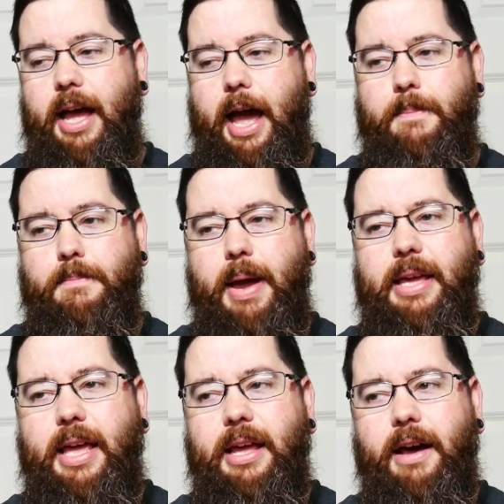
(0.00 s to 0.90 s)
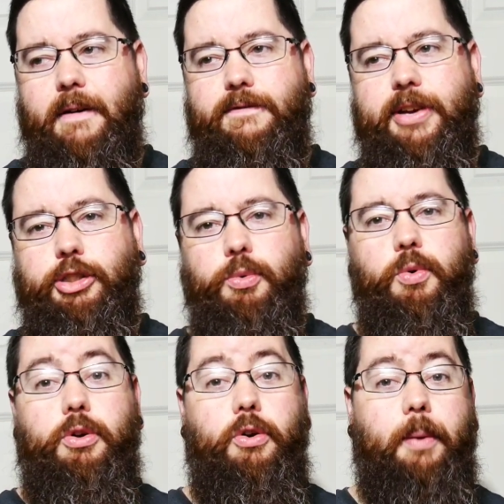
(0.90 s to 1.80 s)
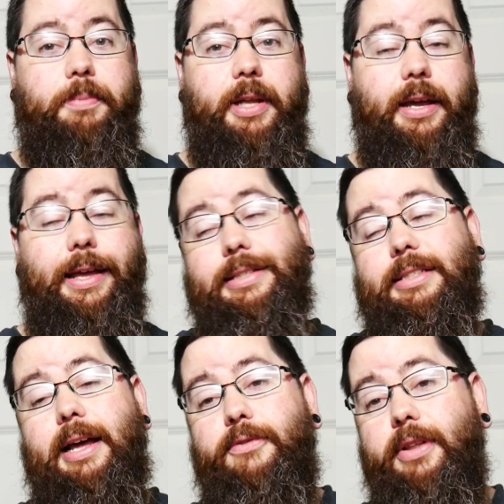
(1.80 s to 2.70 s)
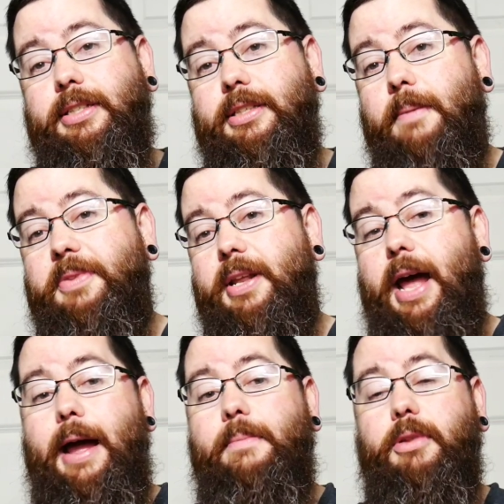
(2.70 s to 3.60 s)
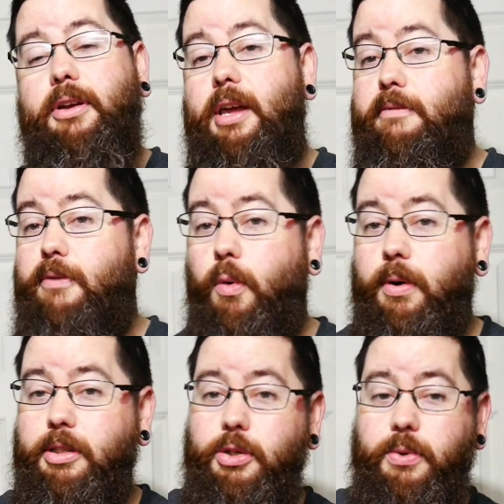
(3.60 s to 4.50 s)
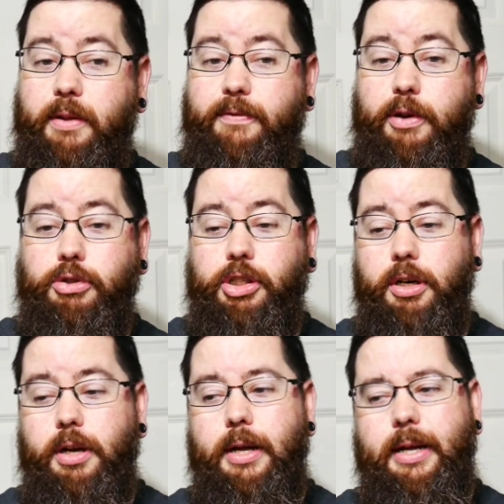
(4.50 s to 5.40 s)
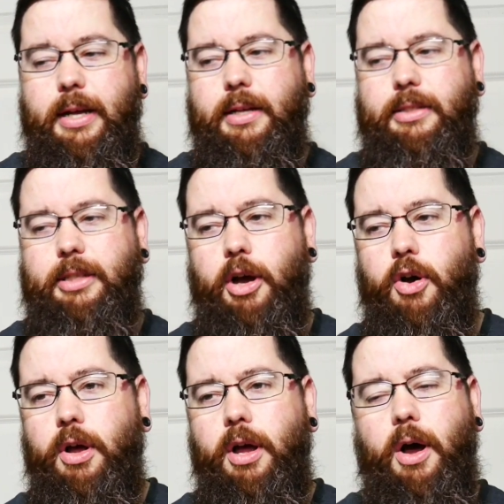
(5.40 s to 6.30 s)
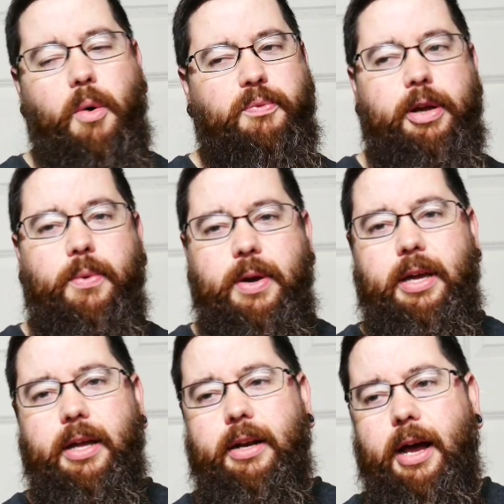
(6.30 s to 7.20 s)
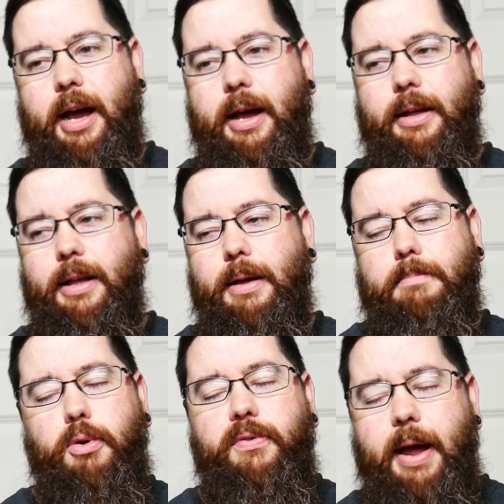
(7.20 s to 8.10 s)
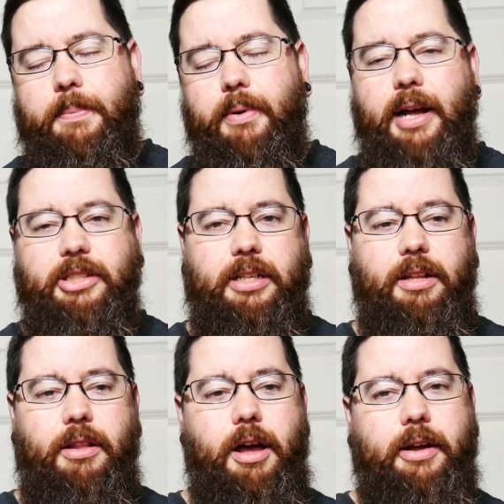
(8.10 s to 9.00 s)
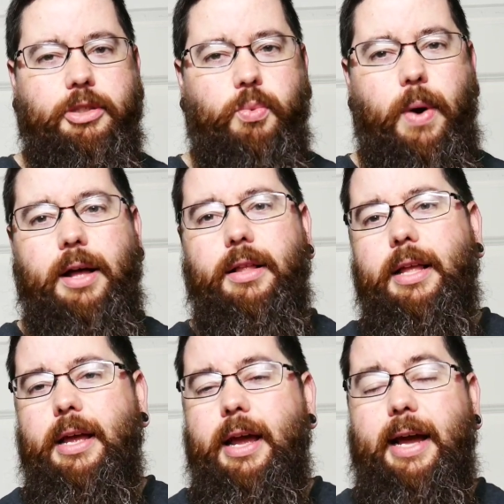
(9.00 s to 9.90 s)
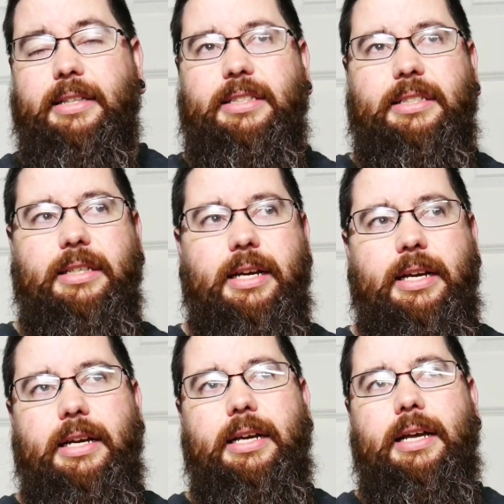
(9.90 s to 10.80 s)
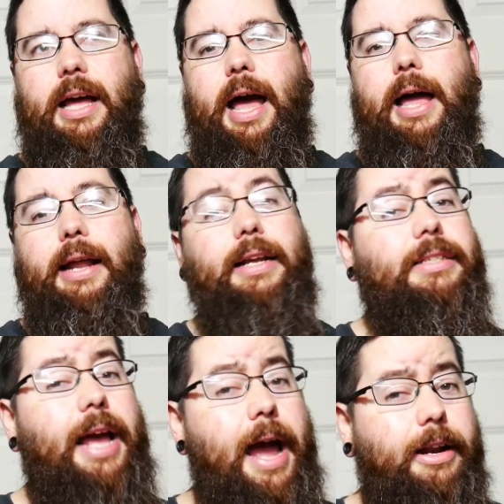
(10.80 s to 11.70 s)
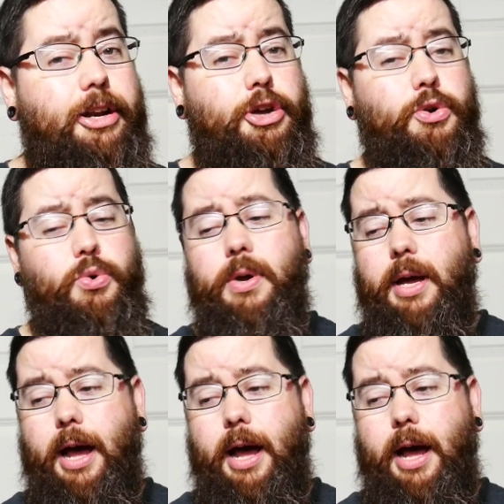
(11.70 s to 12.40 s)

And making a visual cryptic is definitely something I'm looking forward to in the future. So hopefully we can move that project along as well. It is kind of new.